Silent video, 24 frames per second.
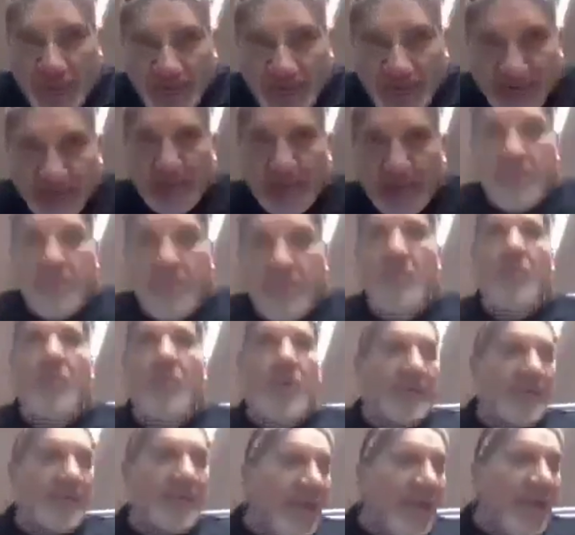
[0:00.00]
explain them
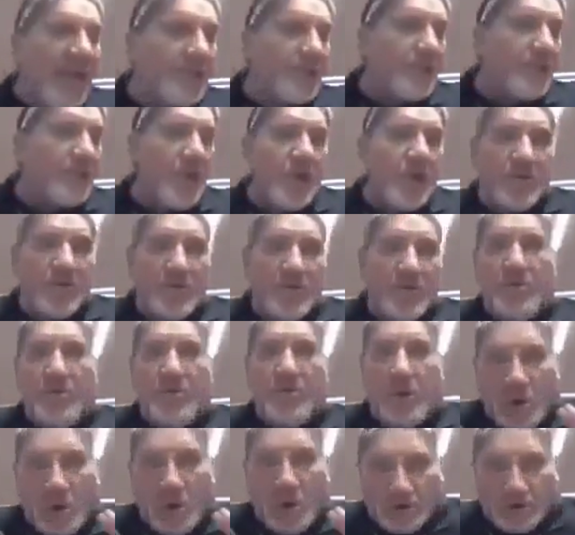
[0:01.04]
what I
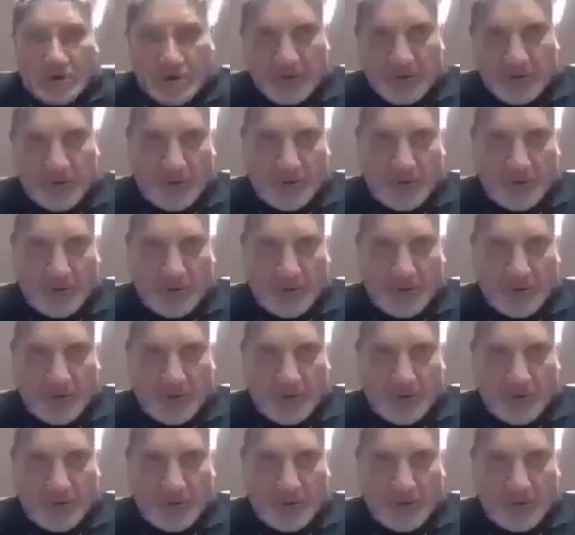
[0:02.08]
just told